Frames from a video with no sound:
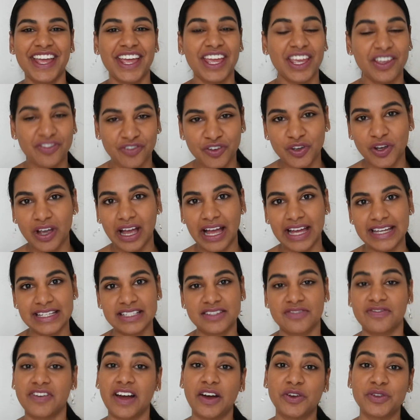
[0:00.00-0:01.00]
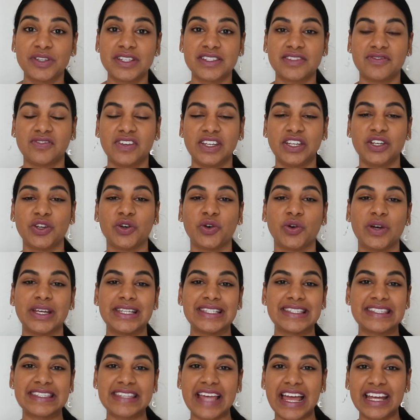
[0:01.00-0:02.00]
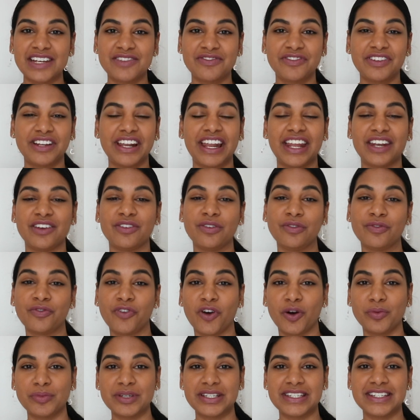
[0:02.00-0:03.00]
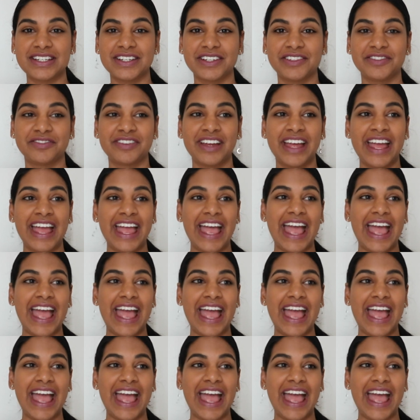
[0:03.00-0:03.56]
If you guys found this video insightful and informative,